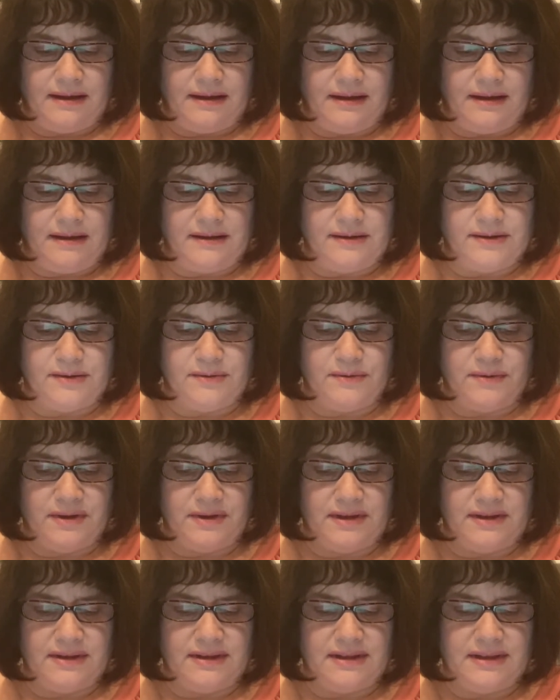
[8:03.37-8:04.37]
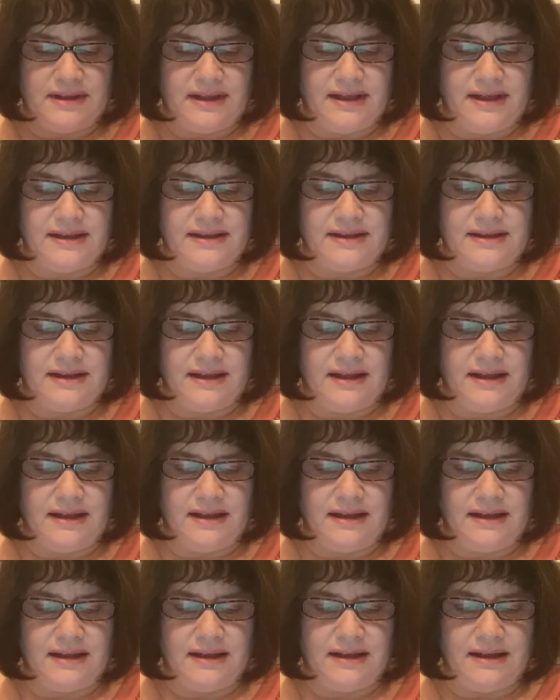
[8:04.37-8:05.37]
This one says
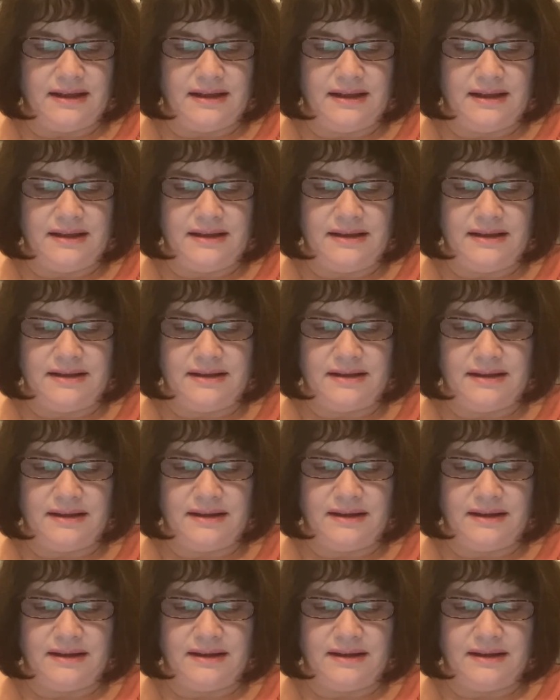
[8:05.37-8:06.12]
it is,